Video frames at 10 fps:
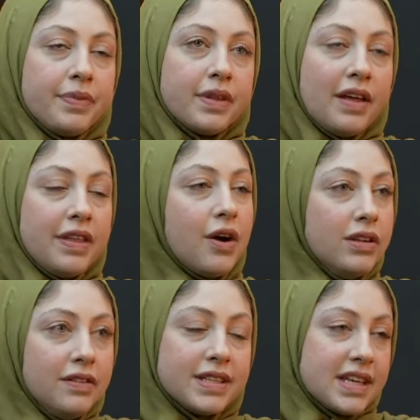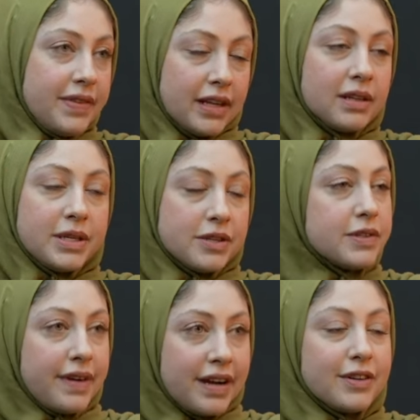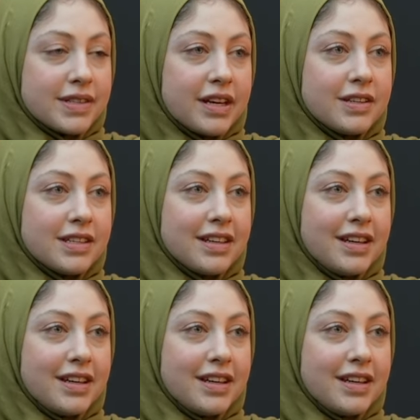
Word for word: i think all of us have an element of survivor's guilt